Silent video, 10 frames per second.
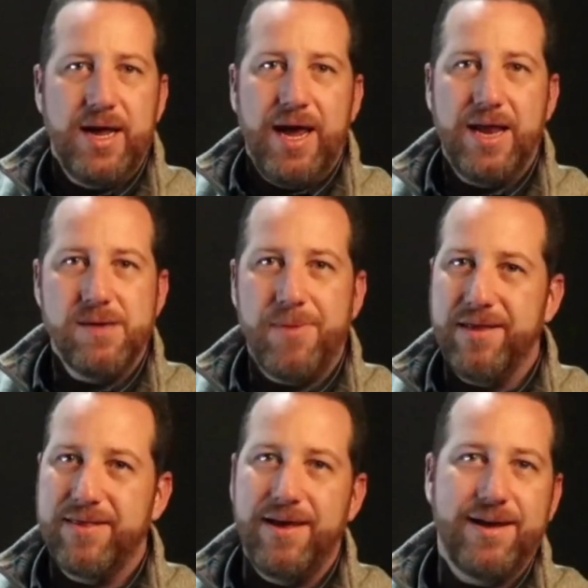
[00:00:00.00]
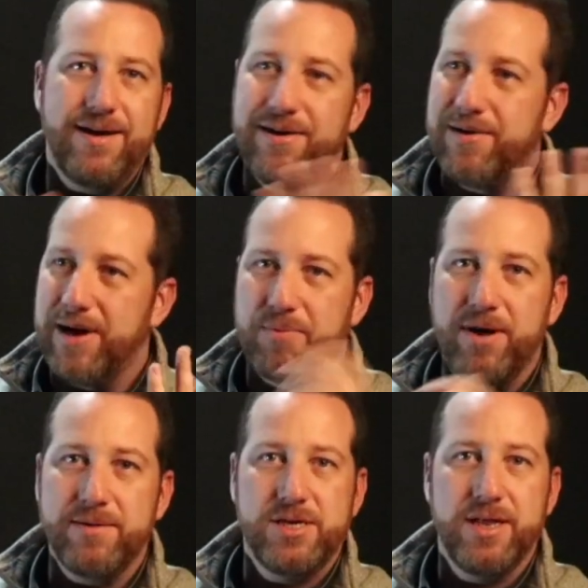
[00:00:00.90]
And you might think, oh, I
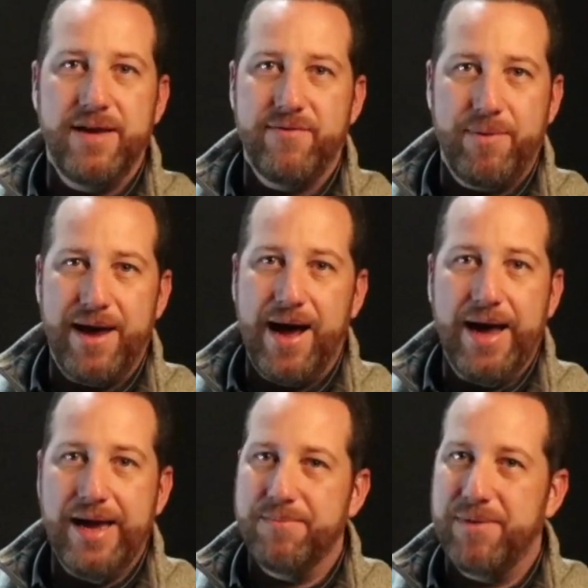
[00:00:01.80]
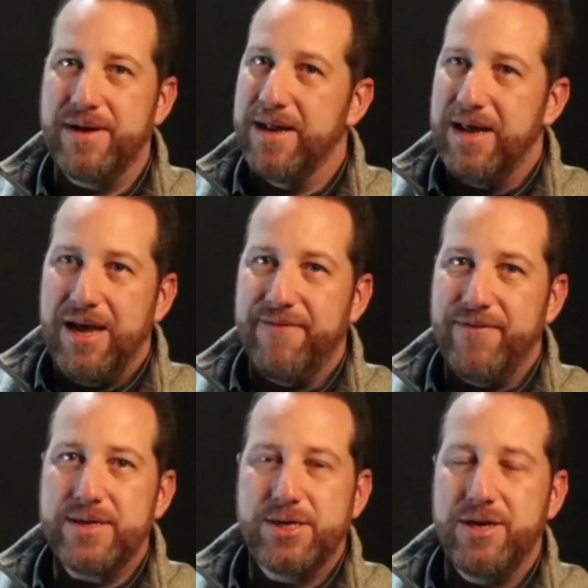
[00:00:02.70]
probably should leave it behind. But if
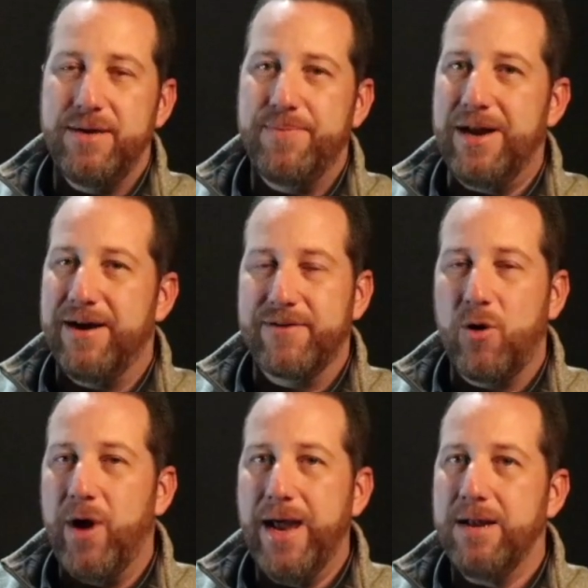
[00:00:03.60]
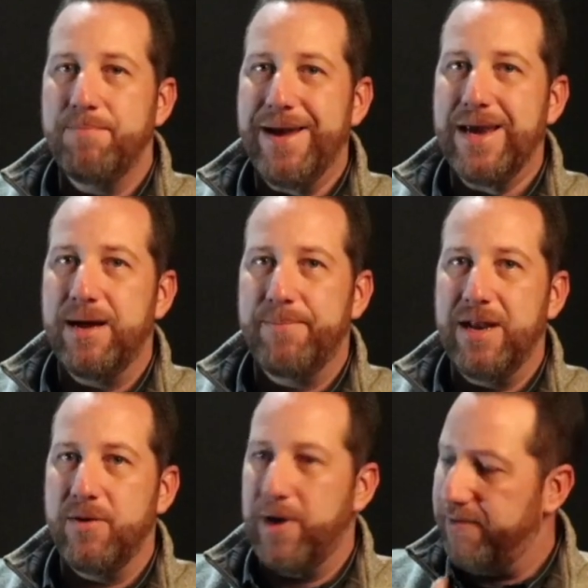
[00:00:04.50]
it's cheap enough, go ahead and pick it up
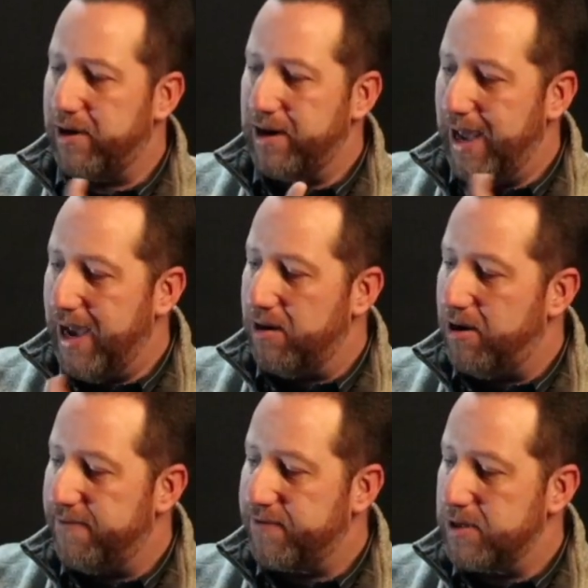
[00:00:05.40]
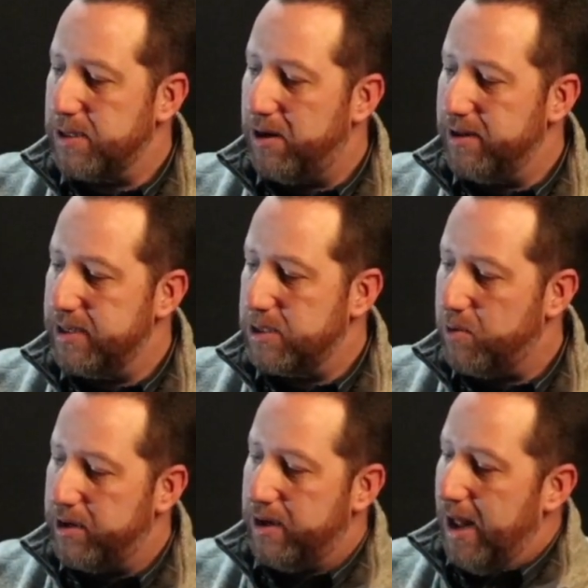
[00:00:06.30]
anyway. I've already had offers on this
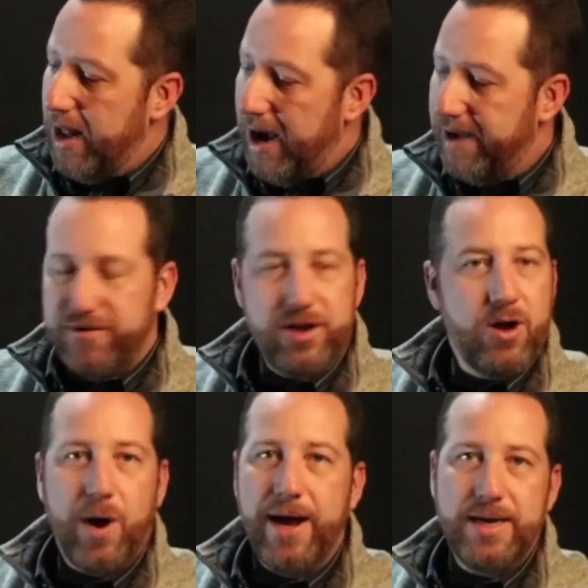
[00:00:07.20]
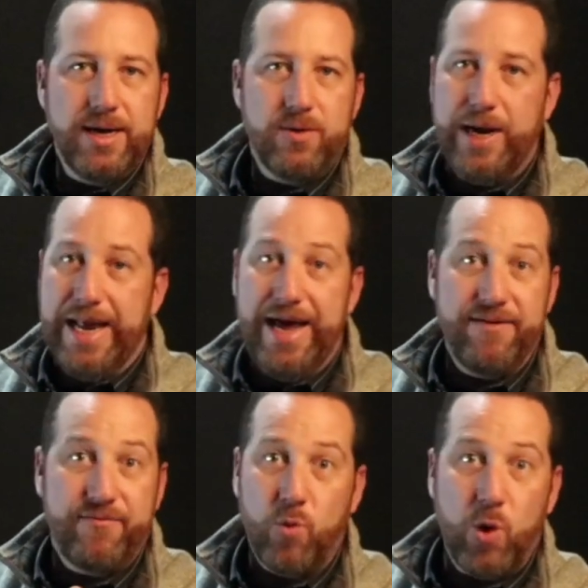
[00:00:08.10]
one. I have no idea what
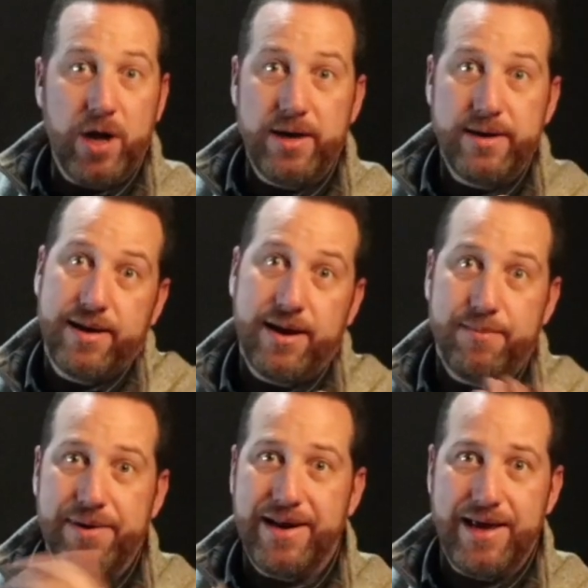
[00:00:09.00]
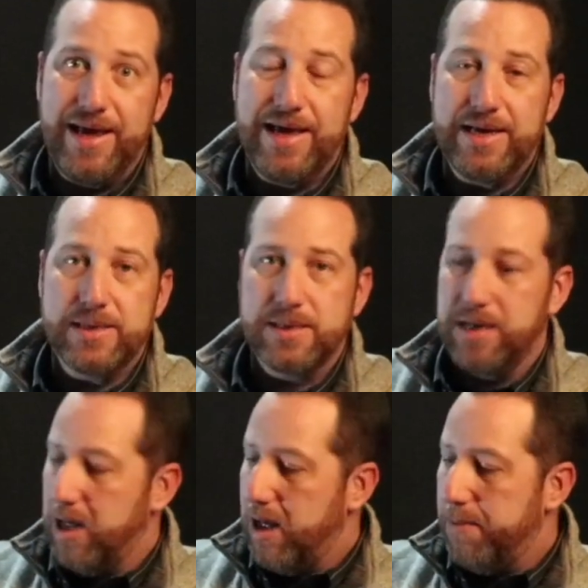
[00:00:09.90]
F1 company is,
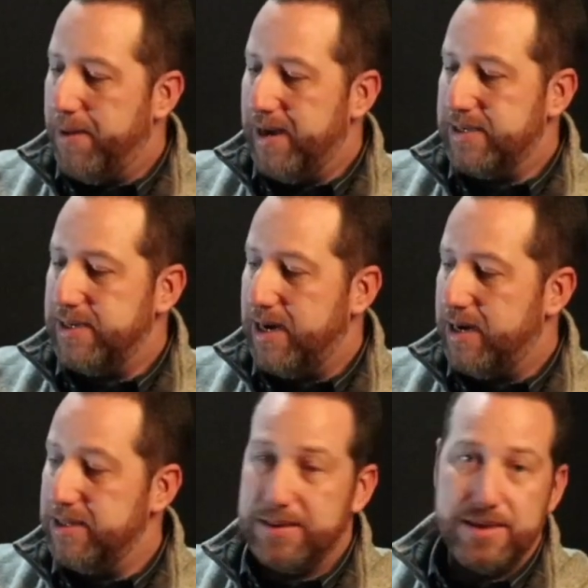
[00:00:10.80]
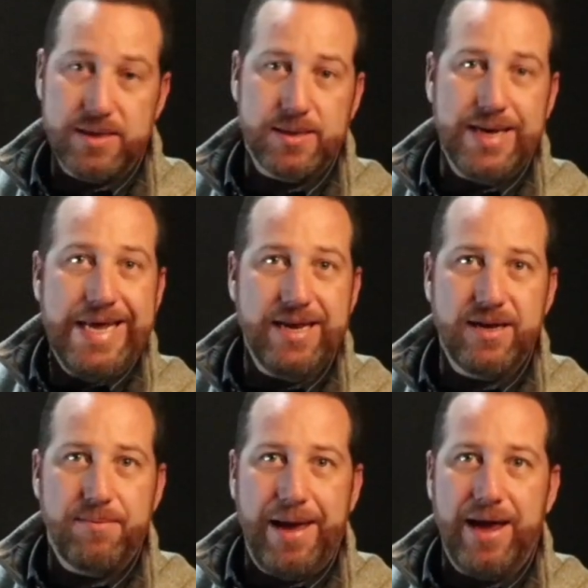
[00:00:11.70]
but this is an
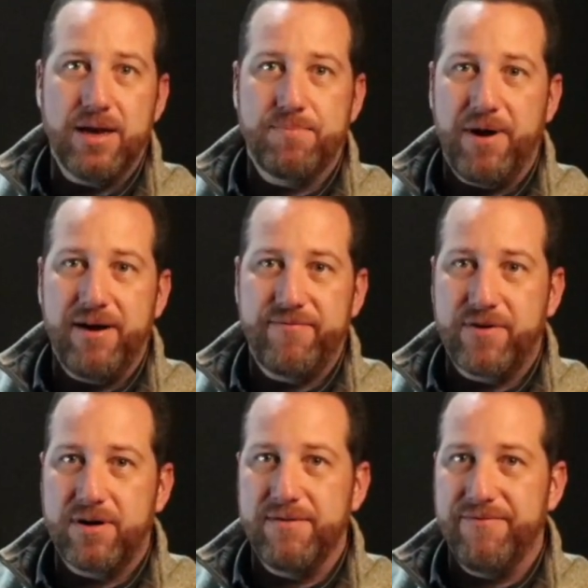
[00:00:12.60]
in-demand puffer